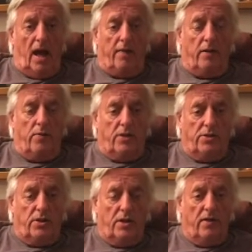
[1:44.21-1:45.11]
And the
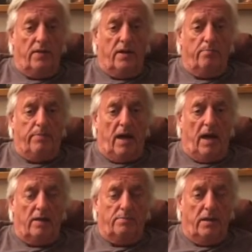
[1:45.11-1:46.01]
question that
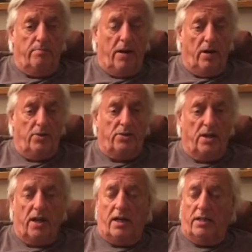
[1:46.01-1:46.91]
has been posed,
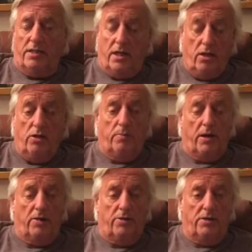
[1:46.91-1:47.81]
and I continue to
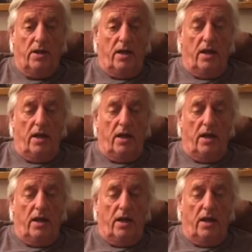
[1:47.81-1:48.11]
pose,